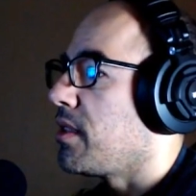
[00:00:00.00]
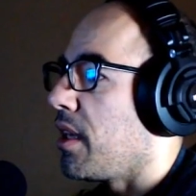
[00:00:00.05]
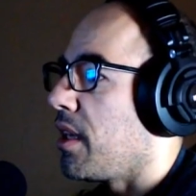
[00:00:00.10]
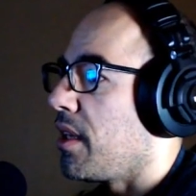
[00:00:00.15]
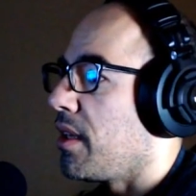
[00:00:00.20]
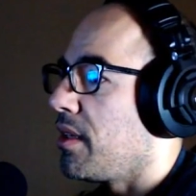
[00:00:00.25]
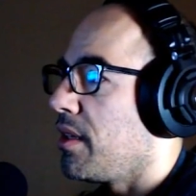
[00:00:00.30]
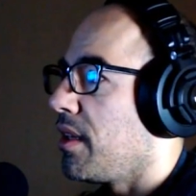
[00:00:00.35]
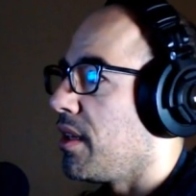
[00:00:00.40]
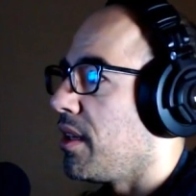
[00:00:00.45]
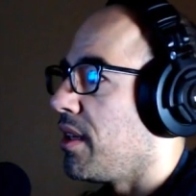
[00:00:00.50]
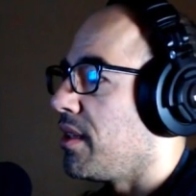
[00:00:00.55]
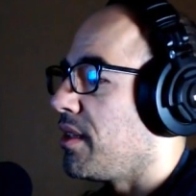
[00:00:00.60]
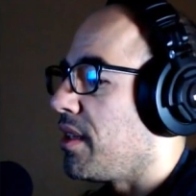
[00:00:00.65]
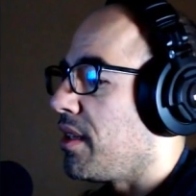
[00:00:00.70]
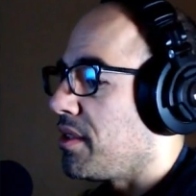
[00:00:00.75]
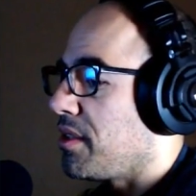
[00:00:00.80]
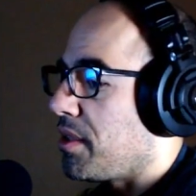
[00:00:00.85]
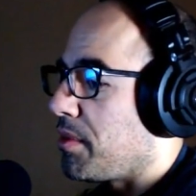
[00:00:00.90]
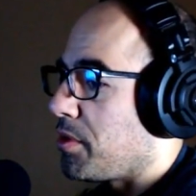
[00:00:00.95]
Nathan
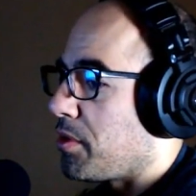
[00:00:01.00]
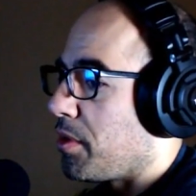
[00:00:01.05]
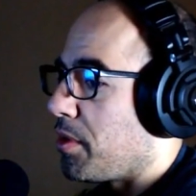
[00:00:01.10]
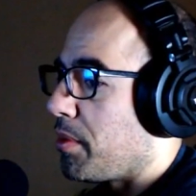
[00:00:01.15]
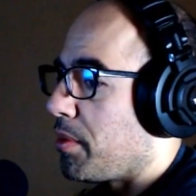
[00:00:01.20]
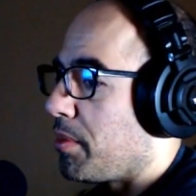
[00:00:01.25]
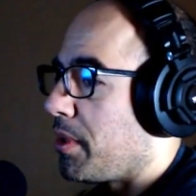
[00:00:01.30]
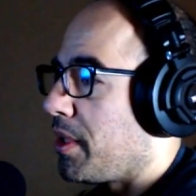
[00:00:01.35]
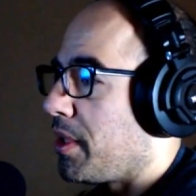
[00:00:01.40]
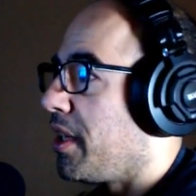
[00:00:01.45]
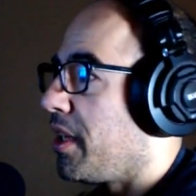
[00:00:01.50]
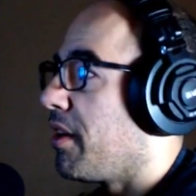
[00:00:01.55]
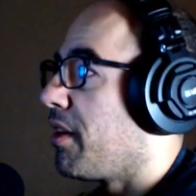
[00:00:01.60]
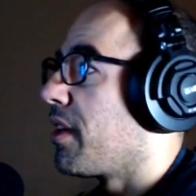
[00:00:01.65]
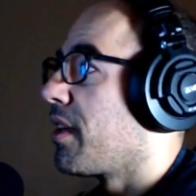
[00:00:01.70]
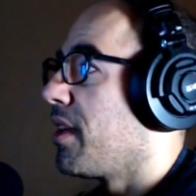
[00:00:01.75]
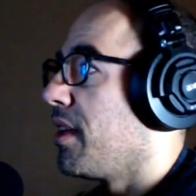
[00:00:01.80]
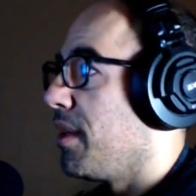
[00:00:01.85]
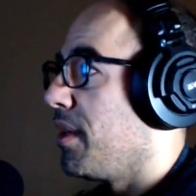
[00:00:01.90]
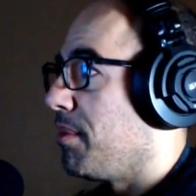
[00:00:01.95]
James Norman, here it
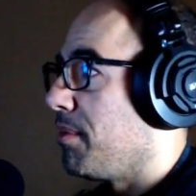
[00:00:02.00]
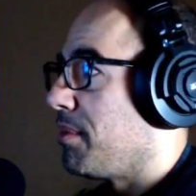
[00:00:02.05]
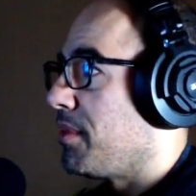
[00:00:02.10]
comes.